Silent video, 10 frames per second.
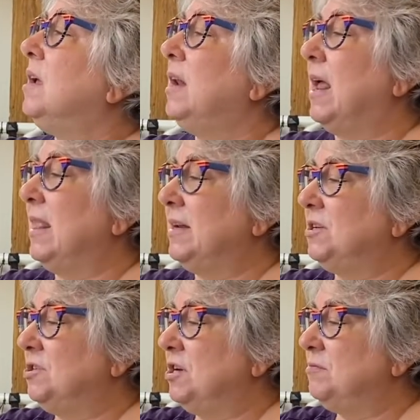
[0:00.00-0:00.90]
And I like
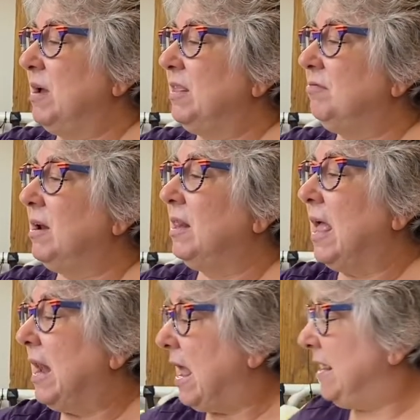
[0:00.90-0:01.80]
to change my thread a
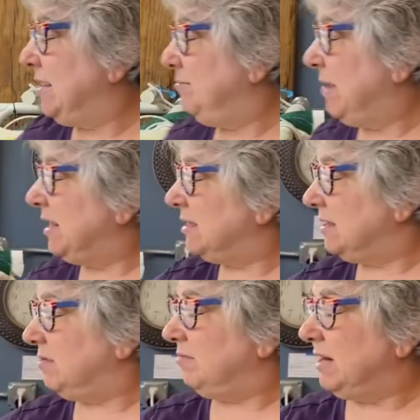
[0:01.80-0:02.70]
lot. I make the
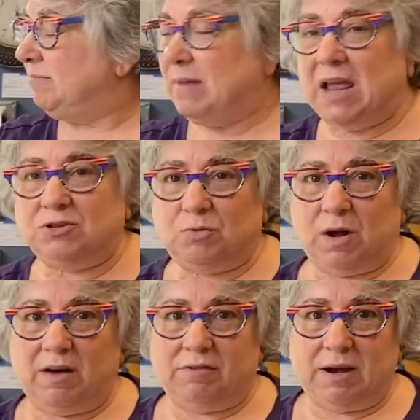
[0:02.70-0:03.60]
thread match
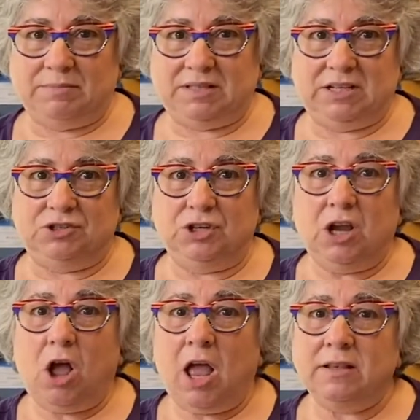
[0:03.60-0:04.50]
whatever I'm
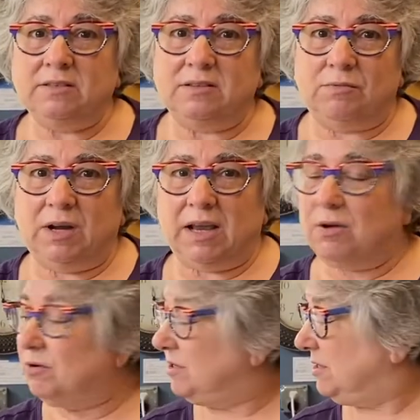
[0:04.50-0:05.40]
stitching on, so when I
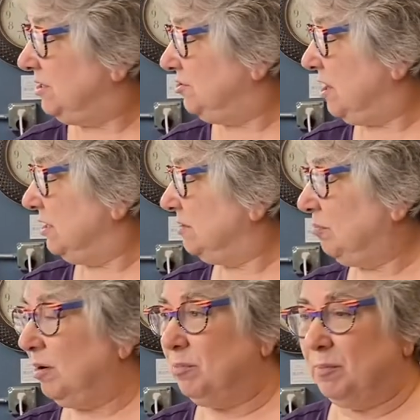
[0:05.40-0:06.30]
go to stitch on this
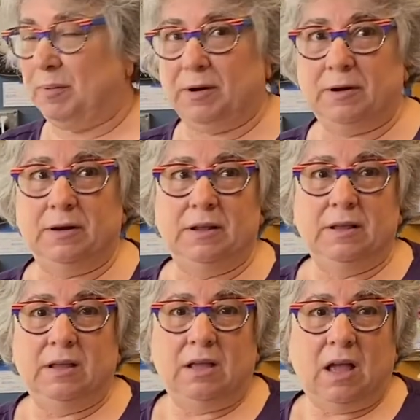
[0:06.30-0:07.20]
purple part,
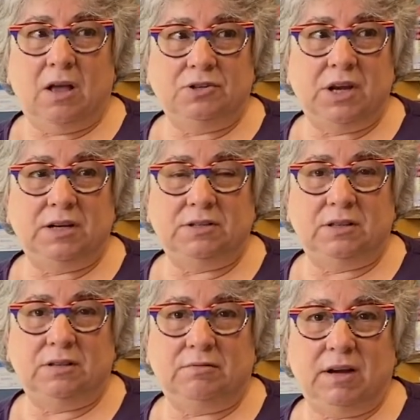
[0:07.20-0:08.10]
I'll change
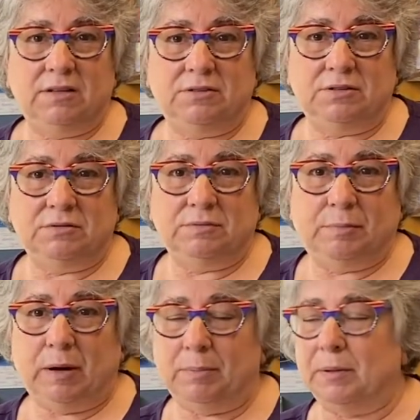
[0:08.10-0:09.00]
the thread to
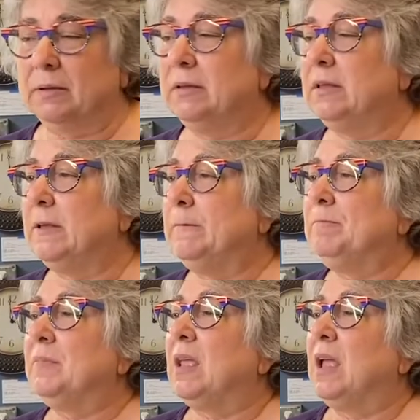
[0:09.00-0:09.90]
purple,
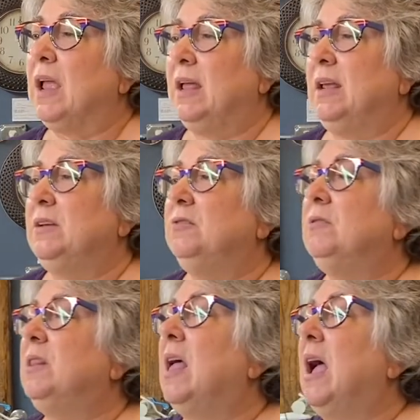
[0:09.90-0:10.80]
and I do
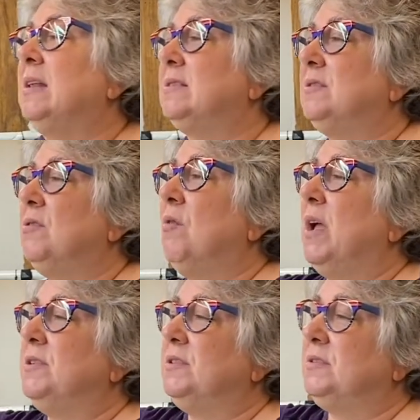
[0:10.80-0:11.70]
it a lot. So
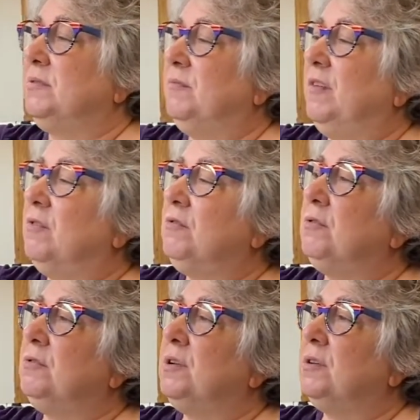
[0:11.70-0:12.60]
I just
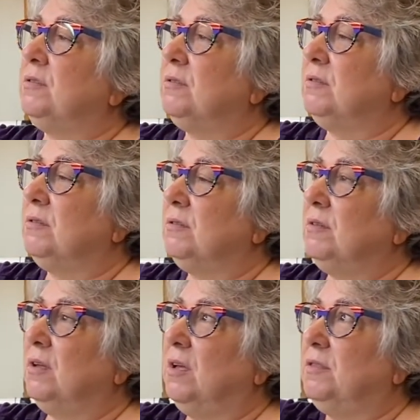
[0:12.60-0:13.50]
Velcroed
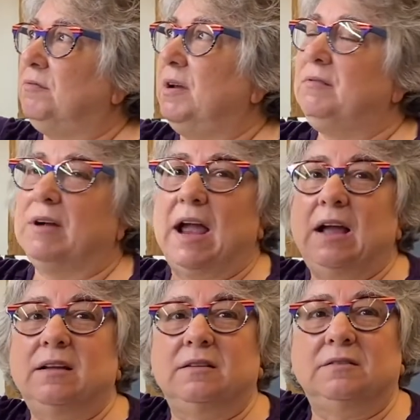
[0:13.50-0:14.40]
a thread rack